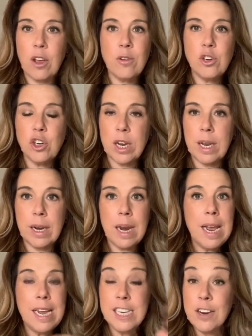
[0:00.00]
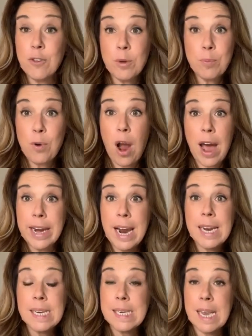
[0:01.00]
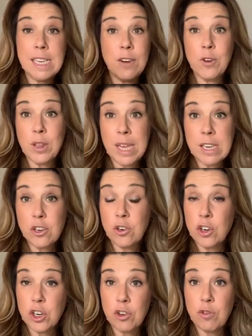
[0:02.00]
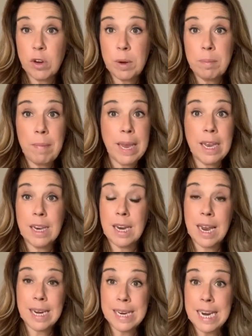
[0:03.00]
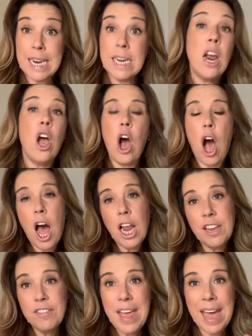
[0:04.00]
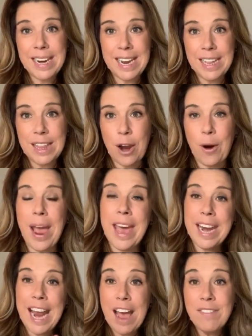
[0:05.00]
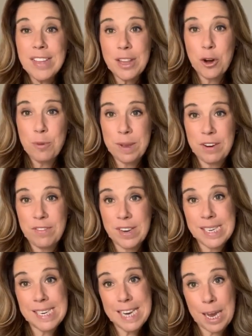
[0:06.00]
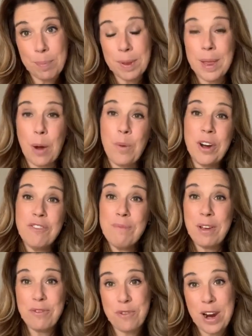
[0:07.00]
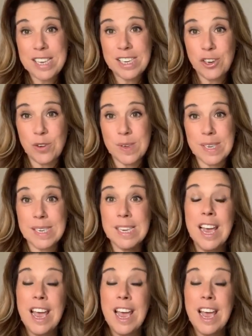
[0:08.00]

lotion, different products, different things your children might need, all of that in there. And I have a little bit of a tip that one of my friends uses.